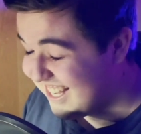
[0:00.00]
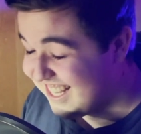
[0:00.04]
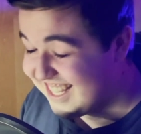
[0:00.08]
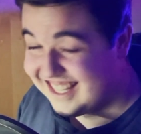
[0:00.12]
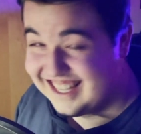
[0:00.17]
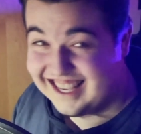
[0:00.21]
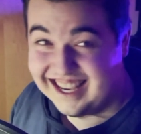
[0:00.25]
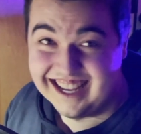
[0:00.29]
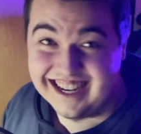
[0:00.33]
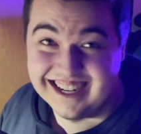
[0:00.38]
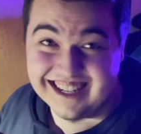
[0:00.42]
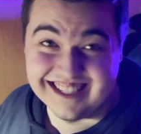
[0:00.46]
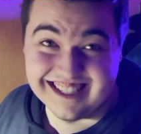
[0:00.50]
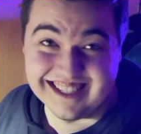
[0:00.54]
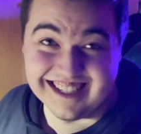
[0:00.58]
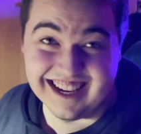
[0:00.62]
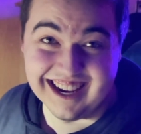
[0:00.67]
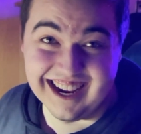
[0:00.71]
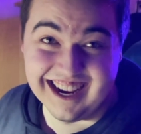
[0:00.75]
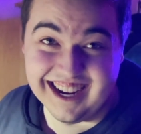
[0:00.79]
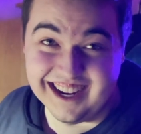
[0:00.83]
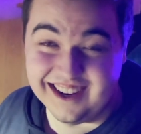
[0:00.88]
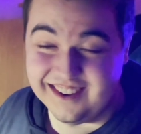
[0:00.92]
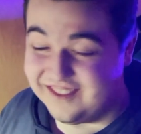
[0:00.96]
kind of
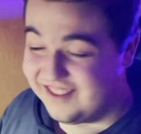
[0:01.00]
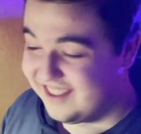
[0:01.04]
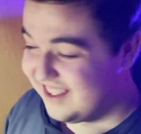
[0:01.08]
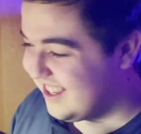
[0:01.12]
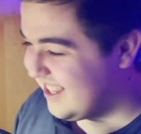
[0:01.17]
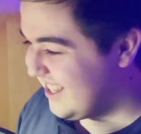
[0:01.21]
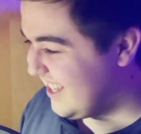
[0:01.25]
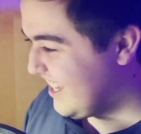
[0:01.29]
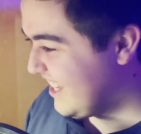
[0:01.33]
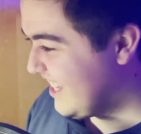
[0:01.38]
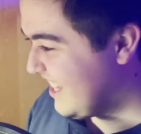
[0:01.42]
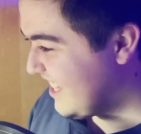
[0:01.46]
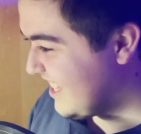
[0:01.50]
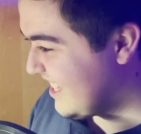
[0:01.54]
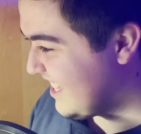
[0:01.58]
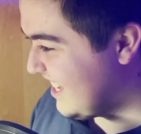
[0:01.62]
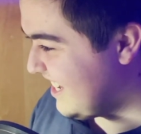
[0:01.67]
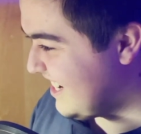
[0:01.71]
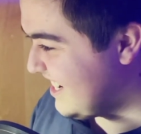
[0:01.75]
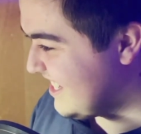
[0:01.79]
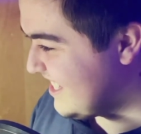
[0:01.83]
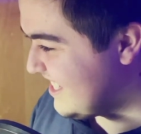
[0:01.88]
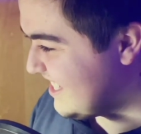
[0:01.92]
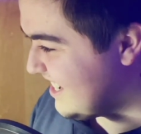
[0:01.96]
same.
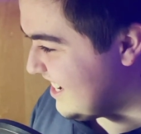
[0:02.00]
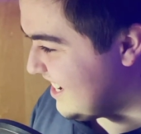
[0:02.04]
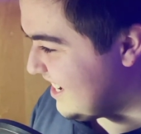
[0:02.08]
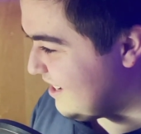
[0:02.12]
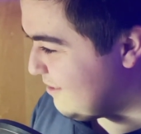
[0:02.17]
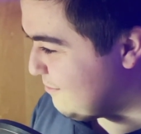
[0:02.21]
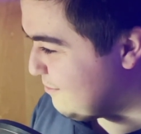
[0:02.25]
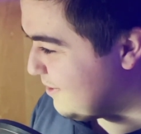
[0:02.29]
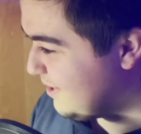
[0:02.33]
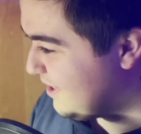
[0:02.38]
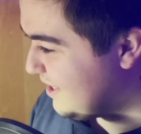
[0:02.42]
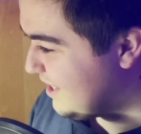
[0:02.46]
Kind of same.